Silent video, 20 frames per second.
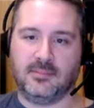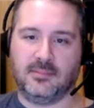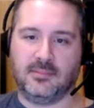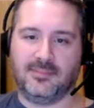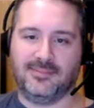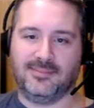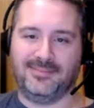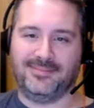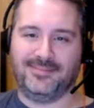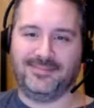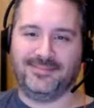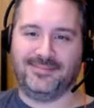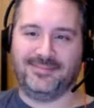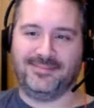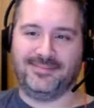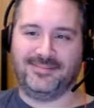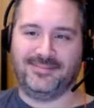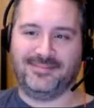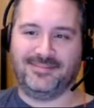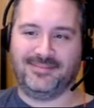
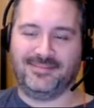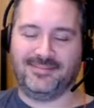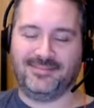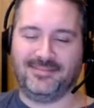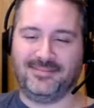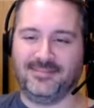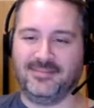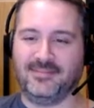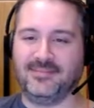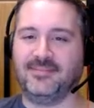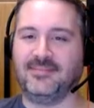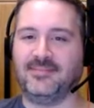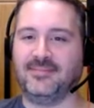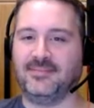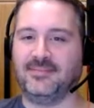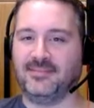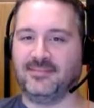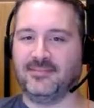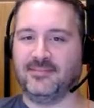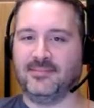
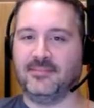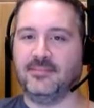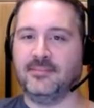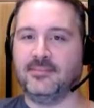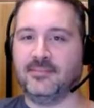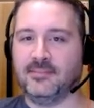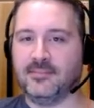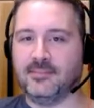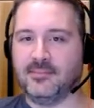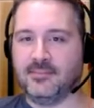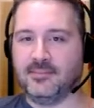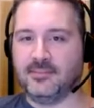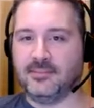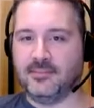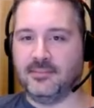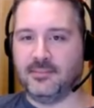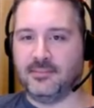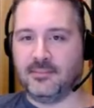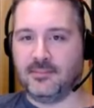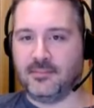
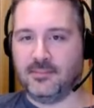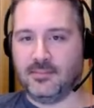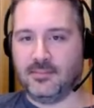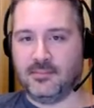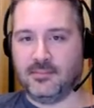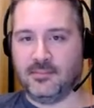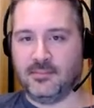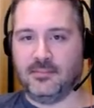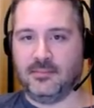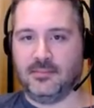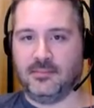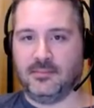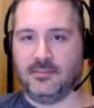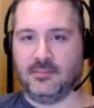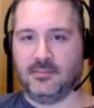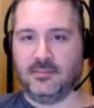The person shown says nothing.